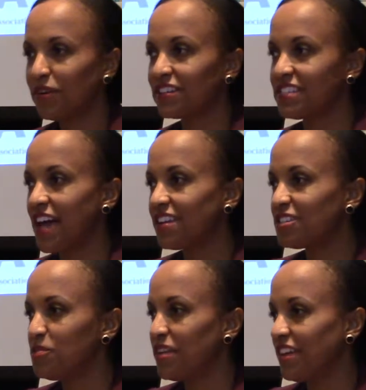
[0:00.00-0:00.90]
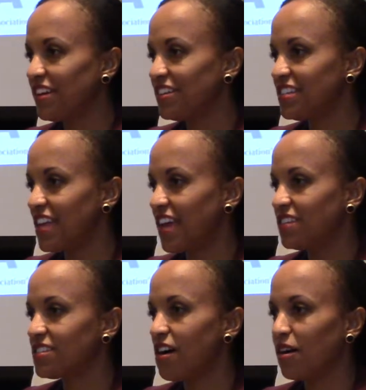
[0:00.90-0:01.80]
We're excited to be here today
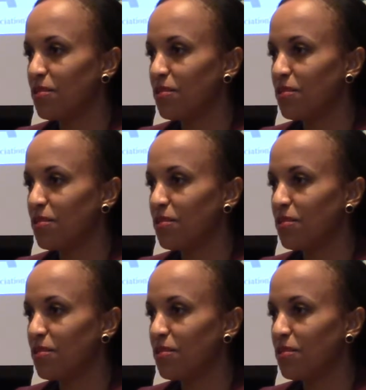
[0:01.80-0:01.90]
to talk